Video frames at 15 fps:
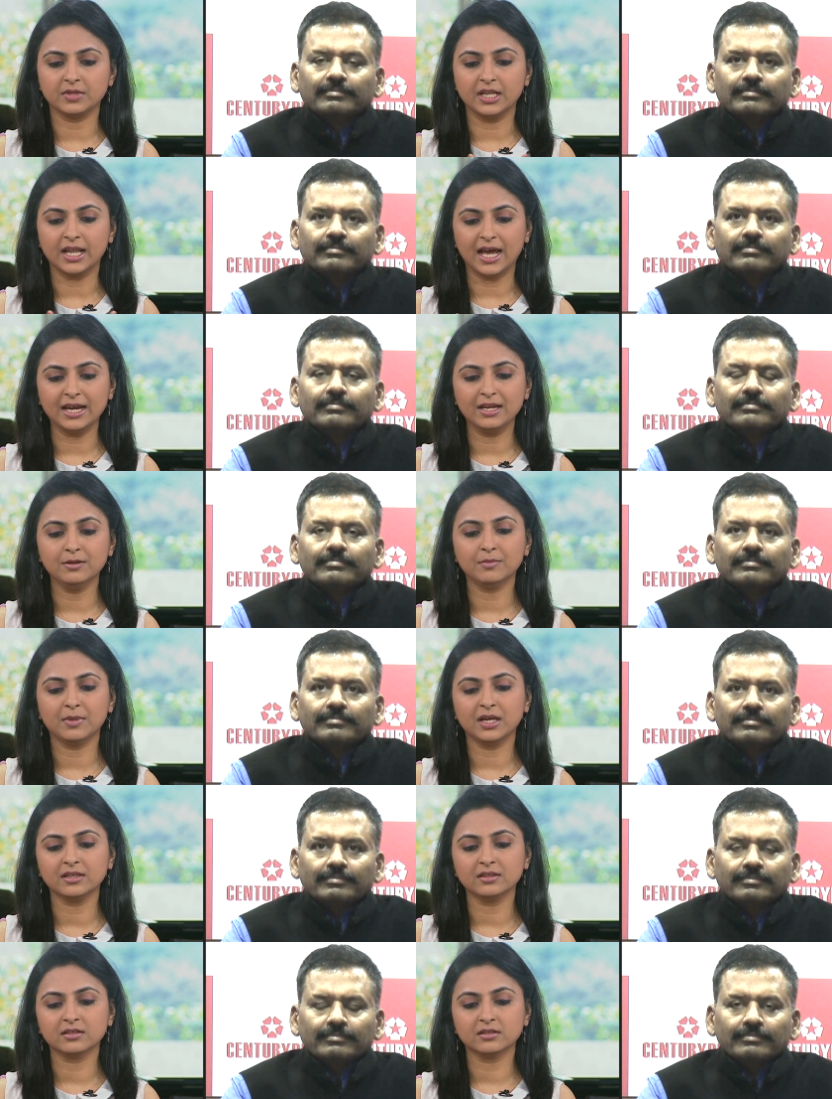
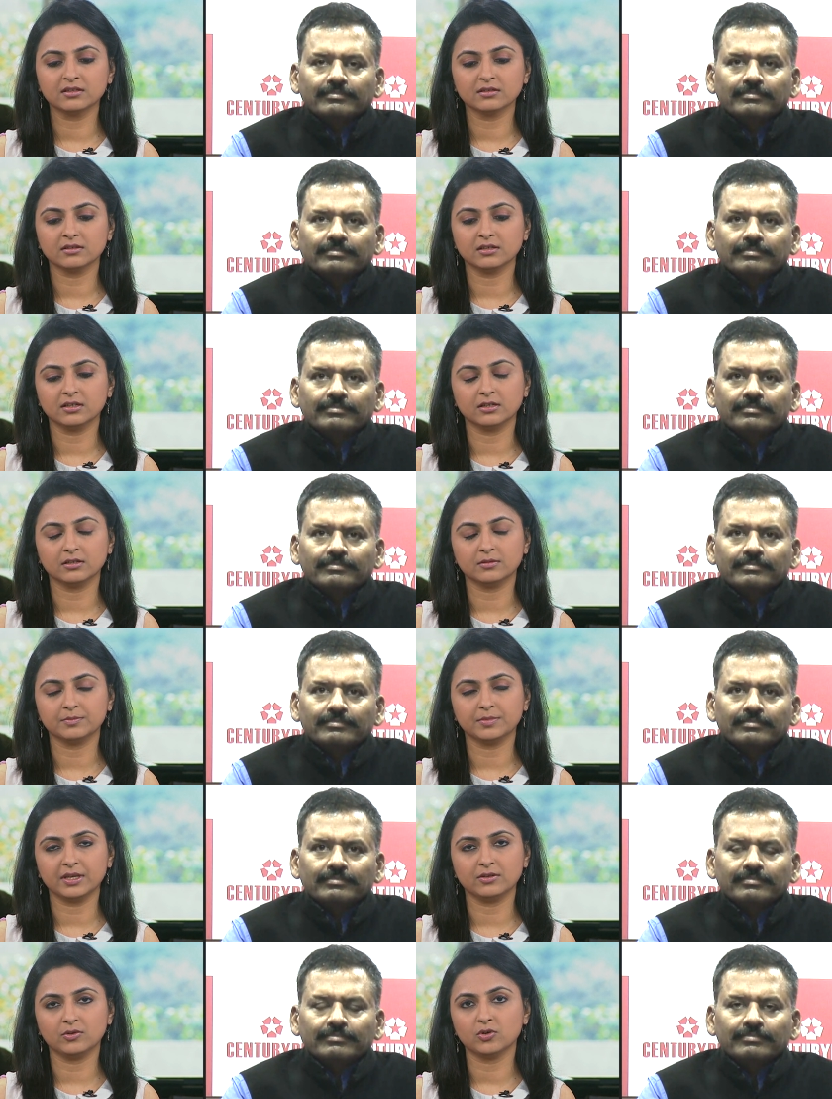Speaker 1: nine-month, uh,
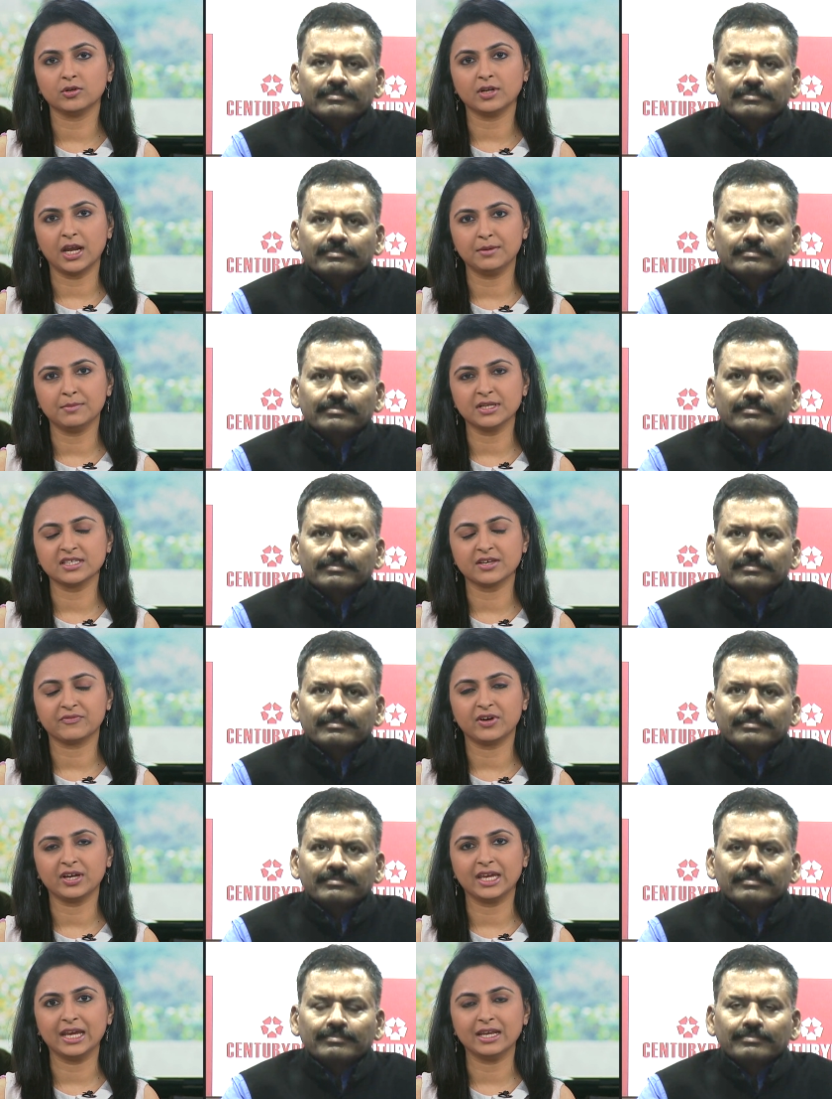you know, nine months F
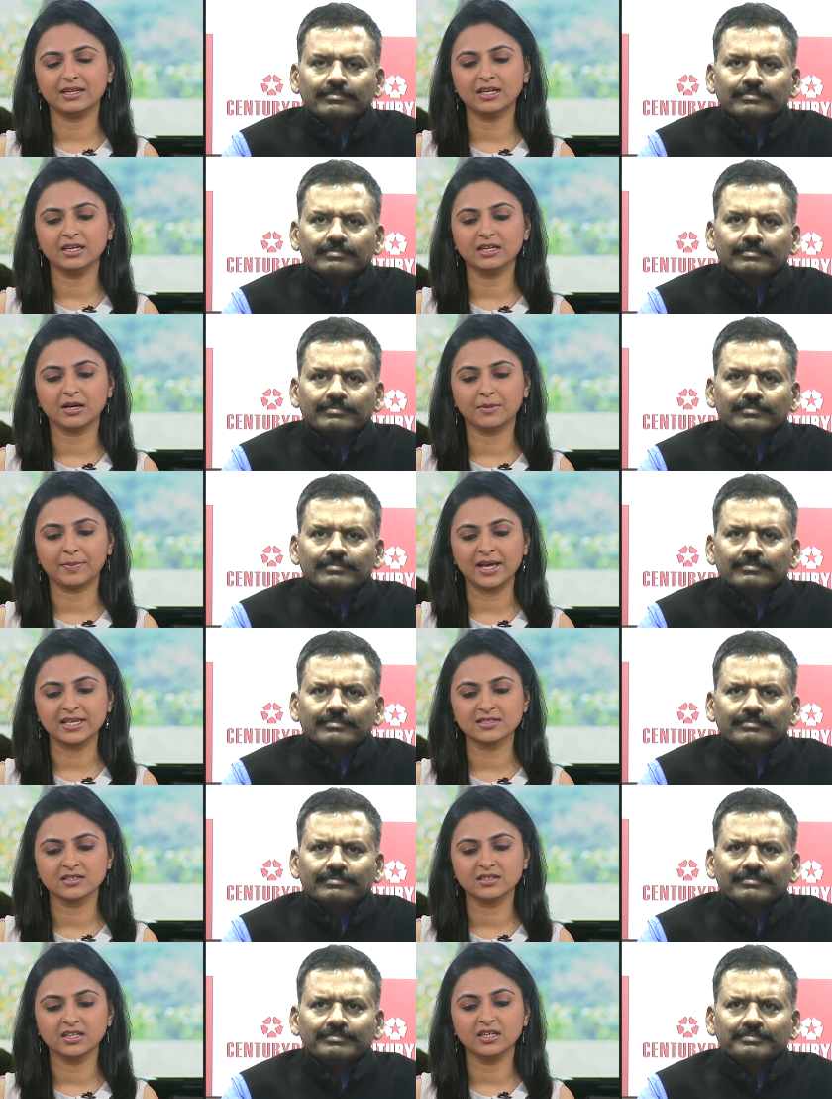Y eighteen
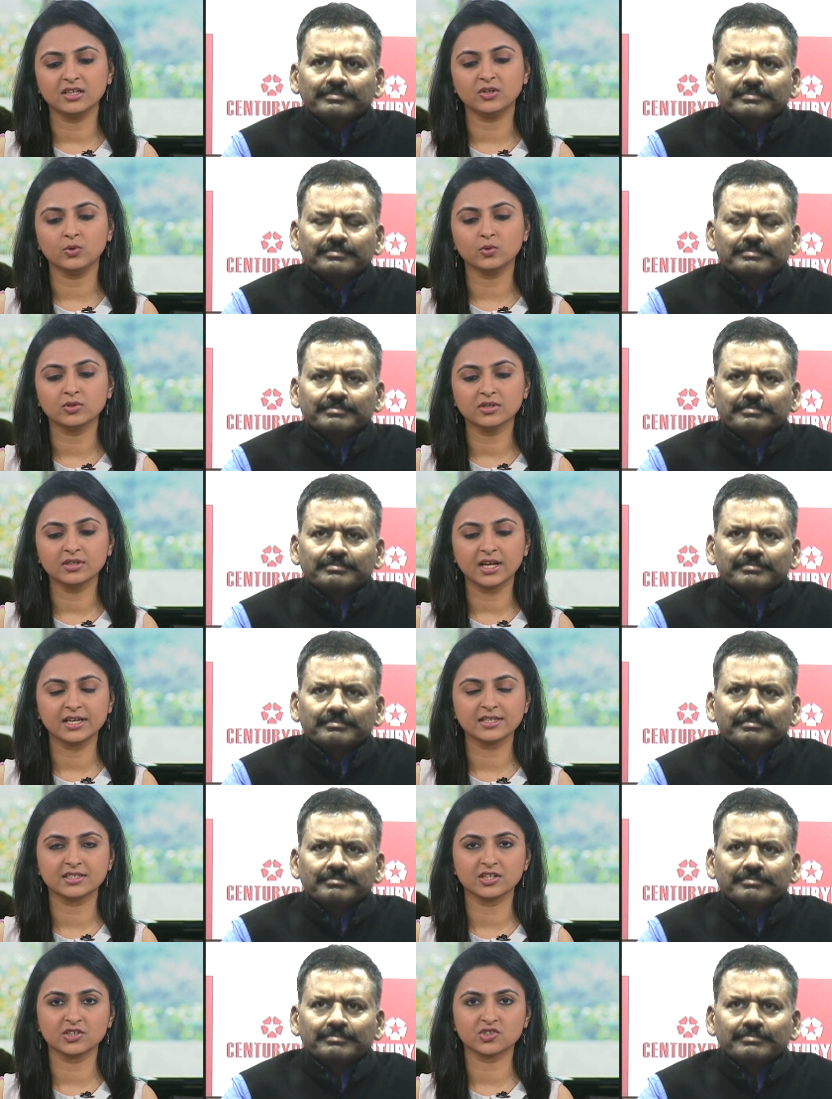capacity
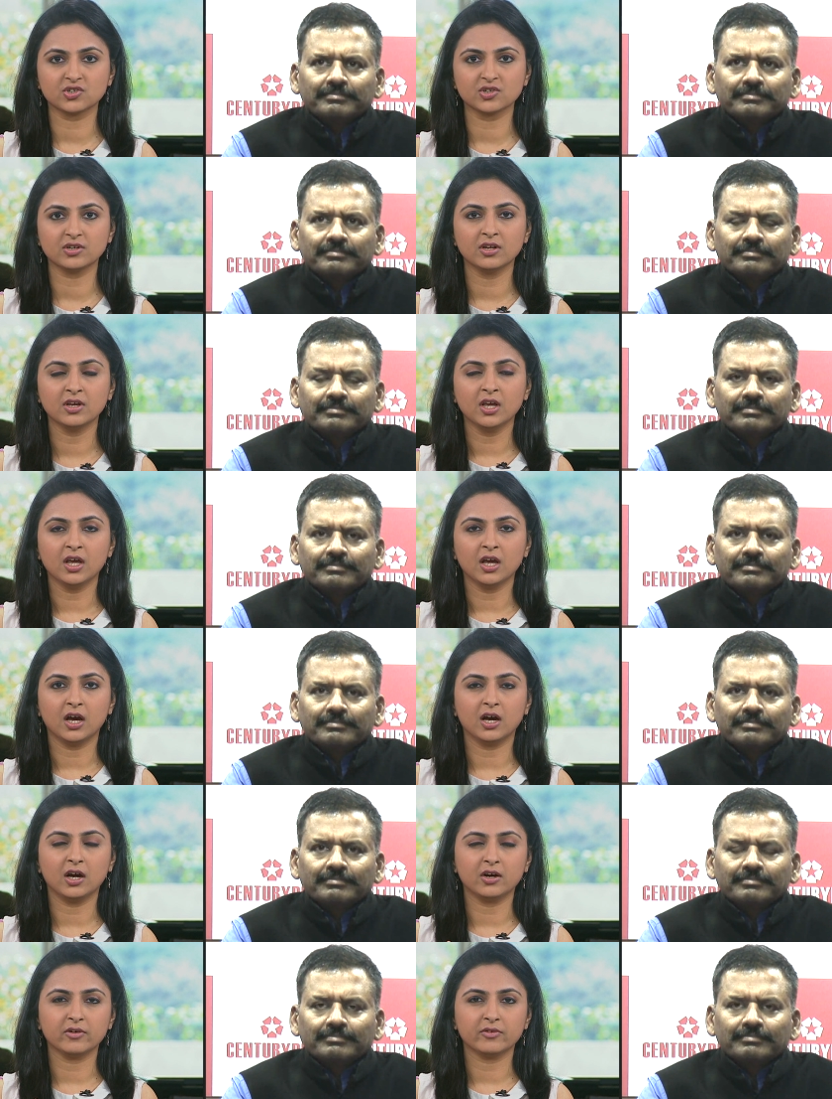utilization
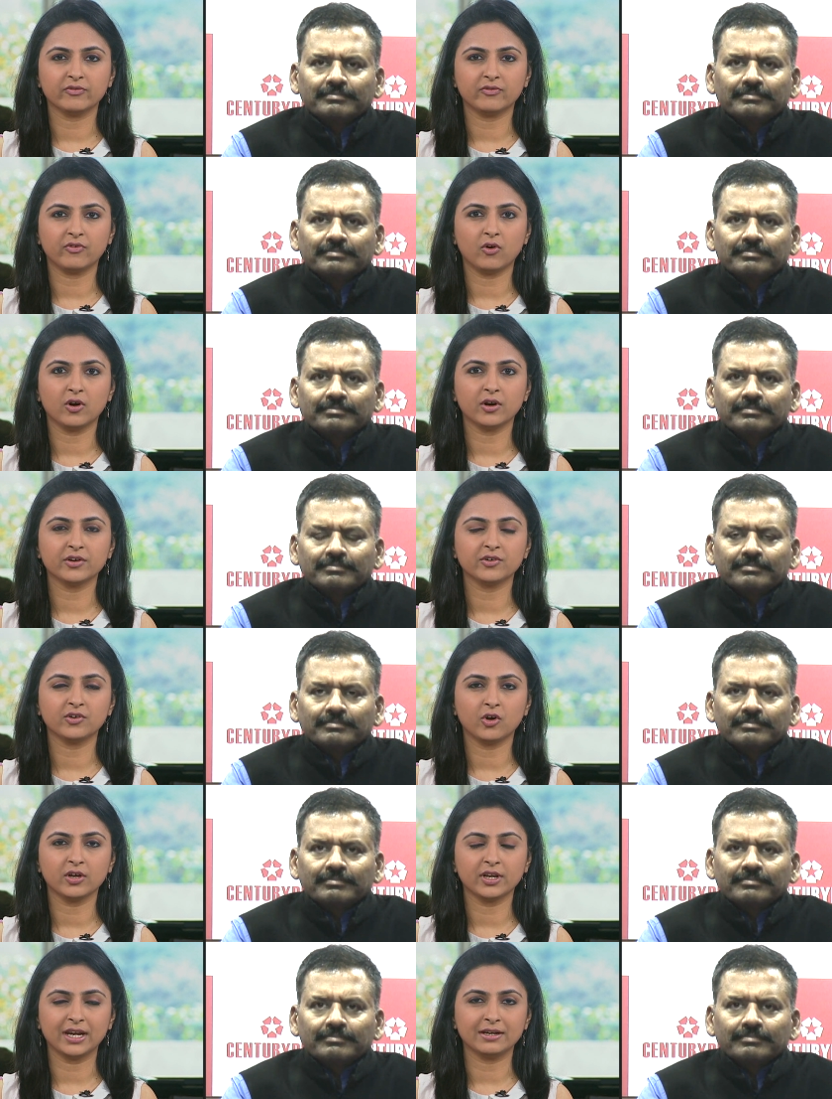uh, for
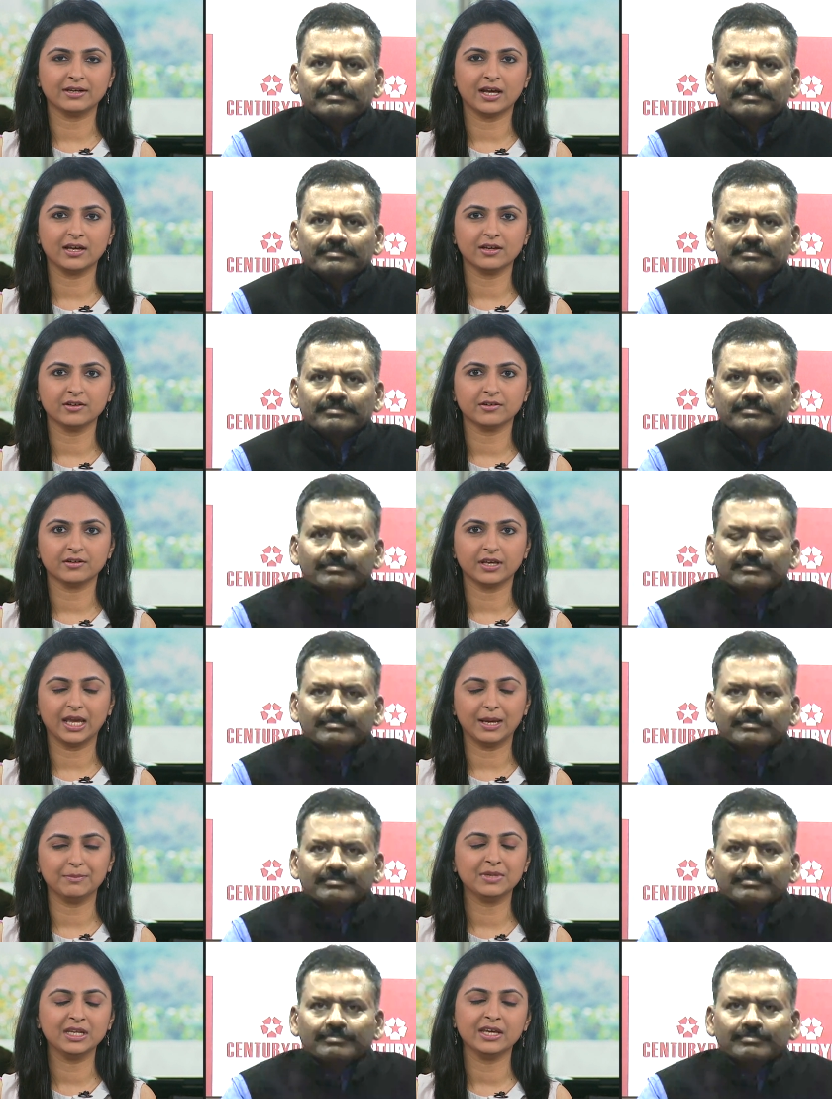your entire
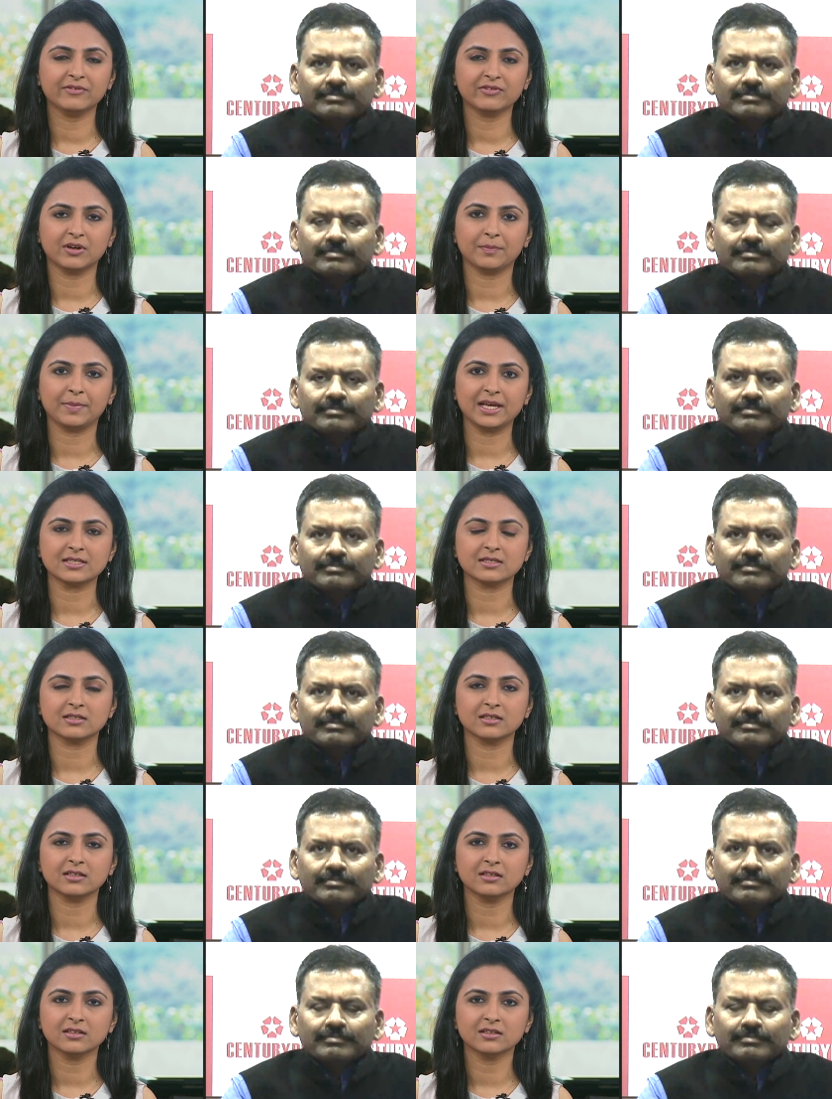M D F
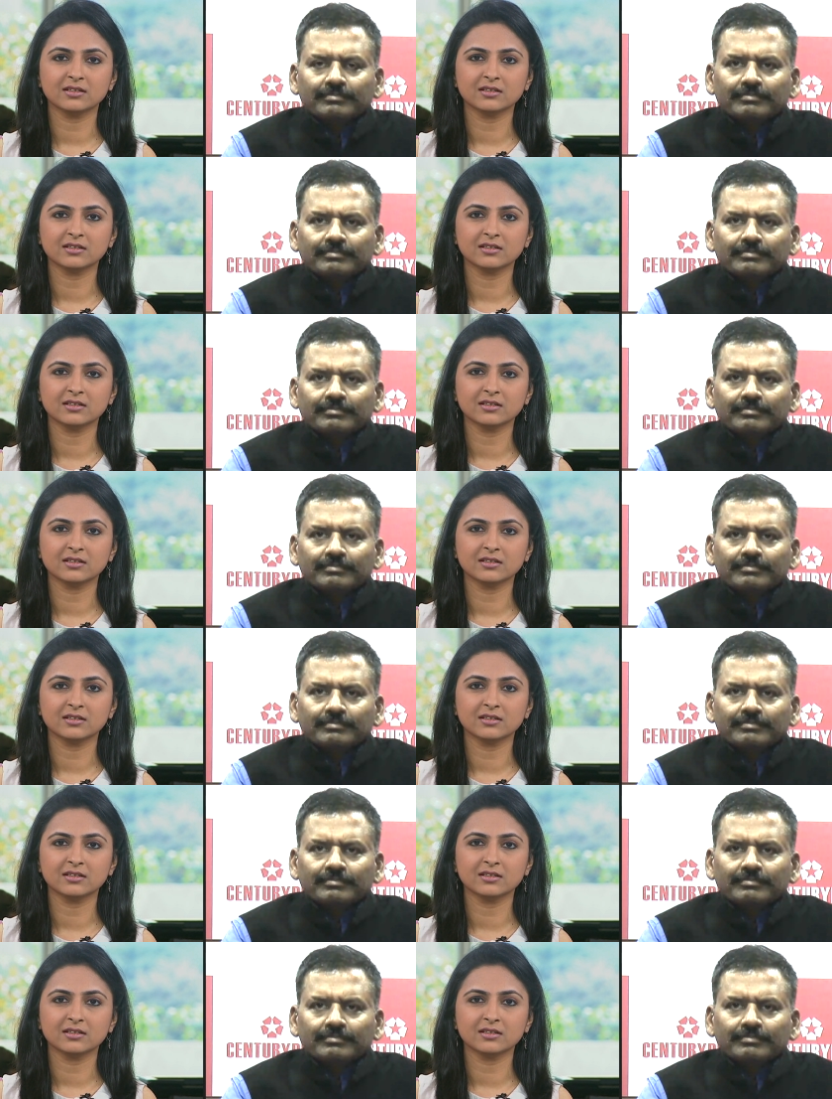capacity?